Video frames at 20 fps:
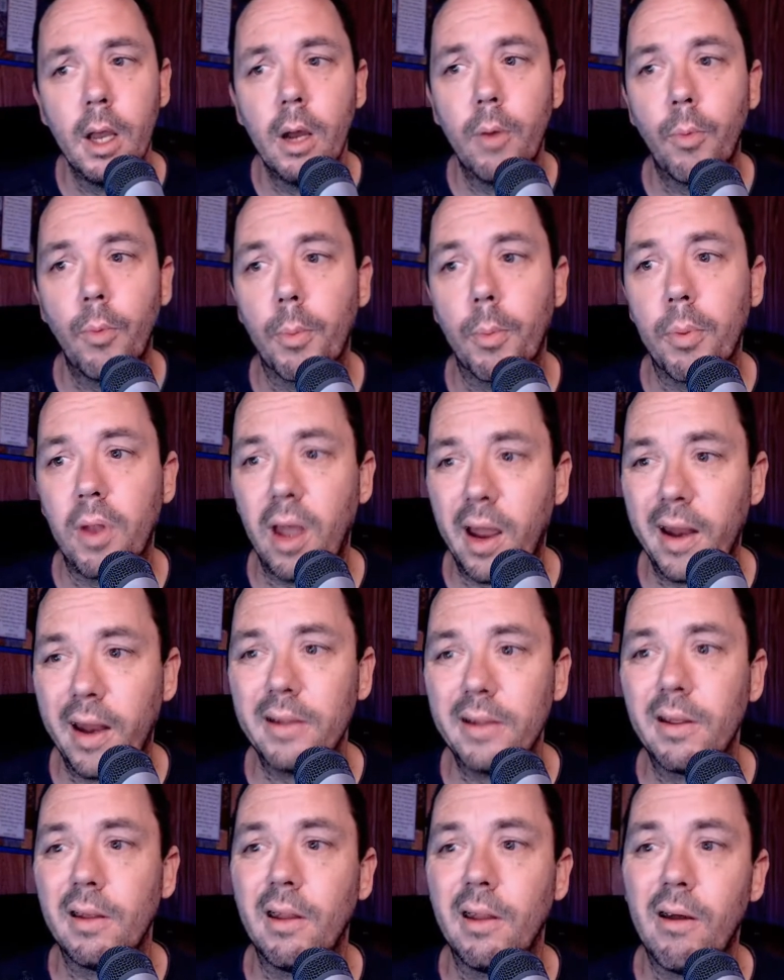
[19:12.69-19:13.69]
We're planning
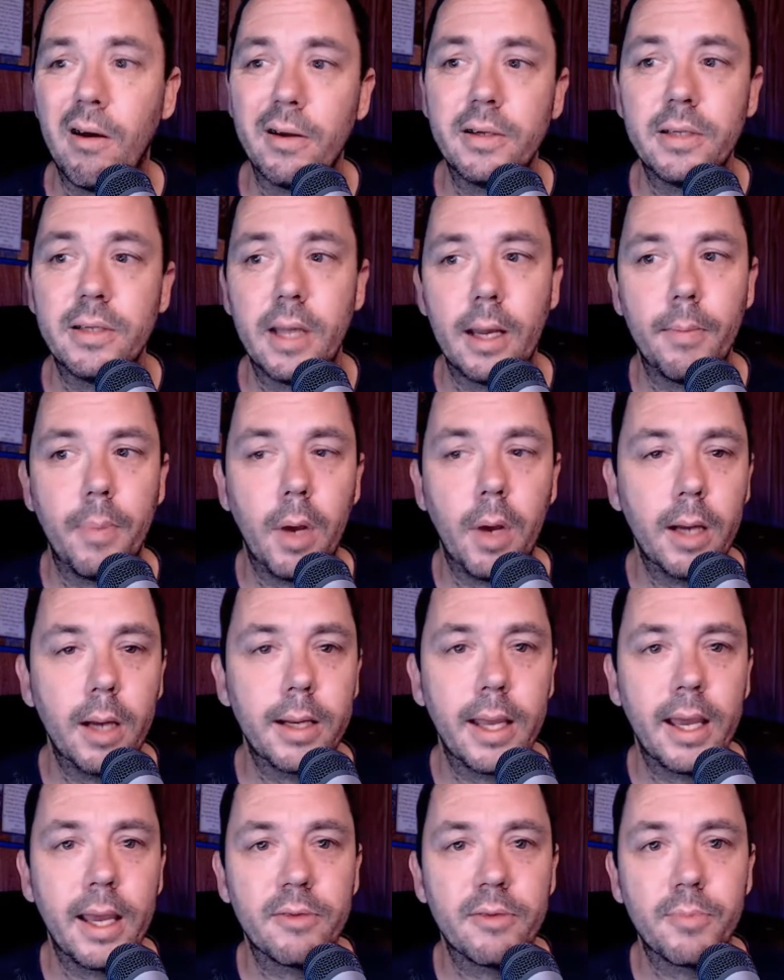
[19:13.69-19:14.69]
to launch that
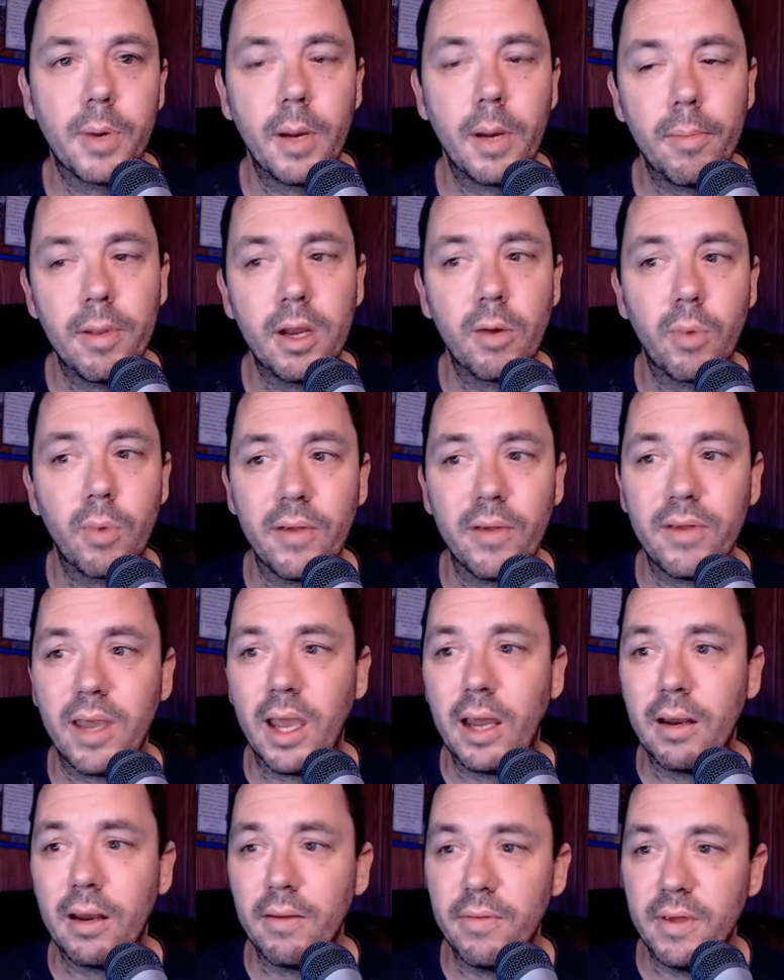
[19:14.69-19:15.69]
podcast probably around the
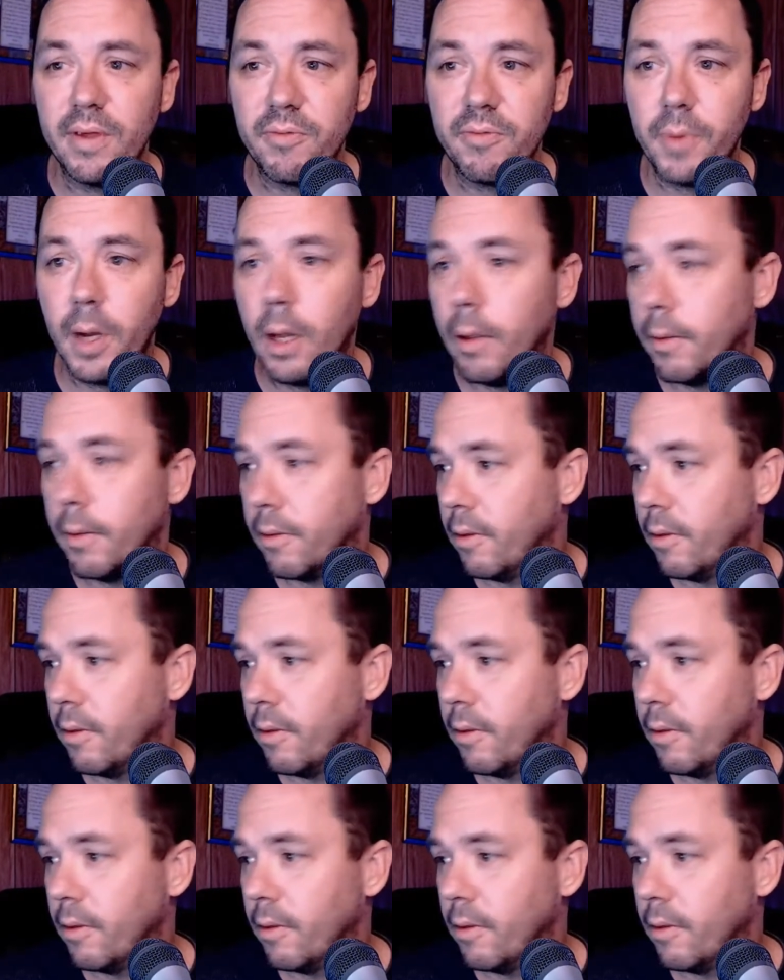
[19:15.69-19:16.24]
end of this month.